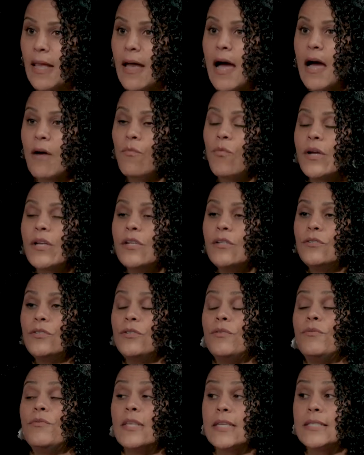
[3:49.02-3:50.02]
I want to
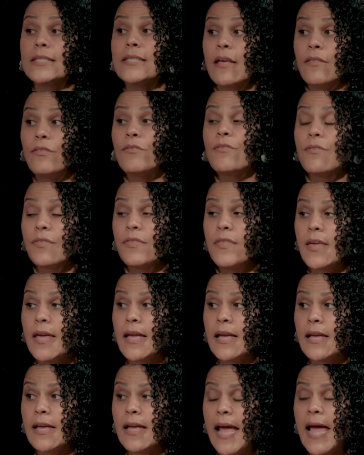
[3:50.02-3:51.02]
do this other
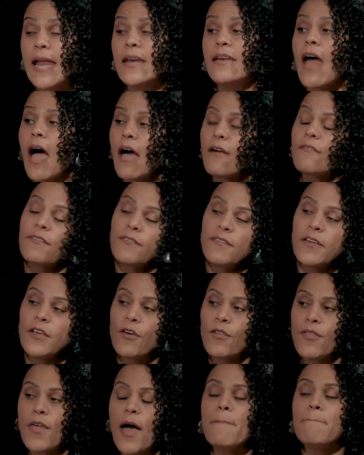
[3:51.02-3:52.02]
thing and not
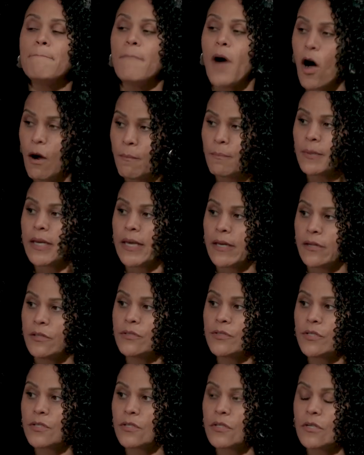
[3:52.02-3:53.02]
feel that mom
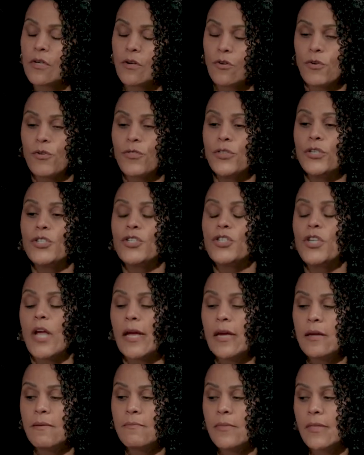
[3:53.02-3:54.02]
guilt or the
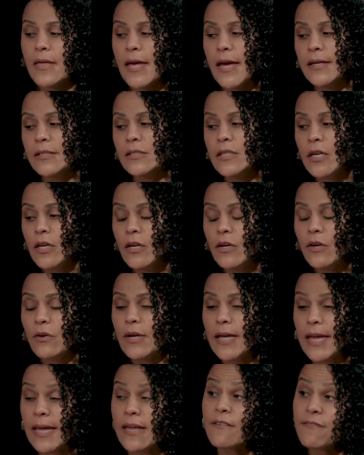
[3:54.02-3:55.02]
shame that
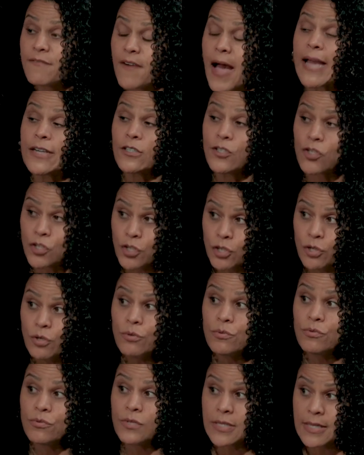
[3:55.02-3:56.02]
if I
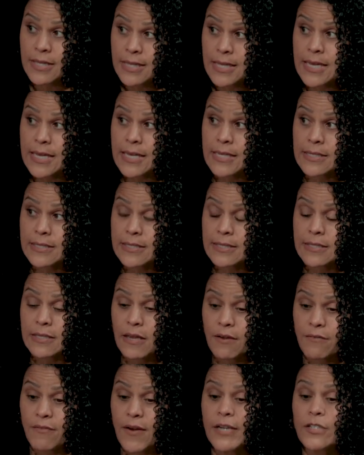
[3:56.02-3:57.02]
choose this,
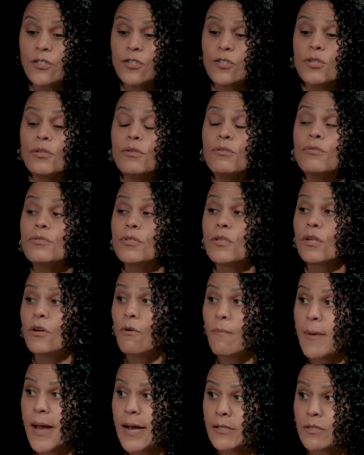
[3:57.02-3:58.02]
if I choose to
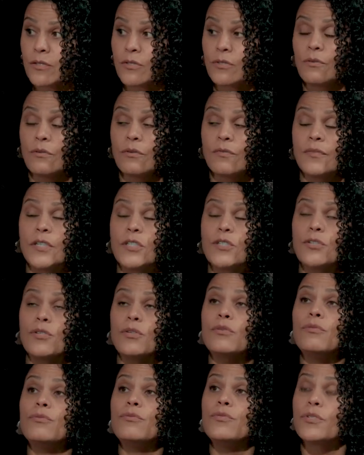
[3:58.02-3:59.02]
go back to school, if I
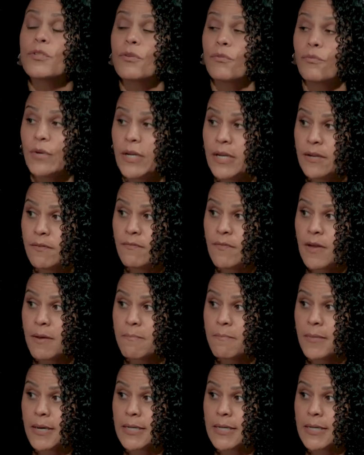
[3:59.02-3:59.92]
choose to reinvent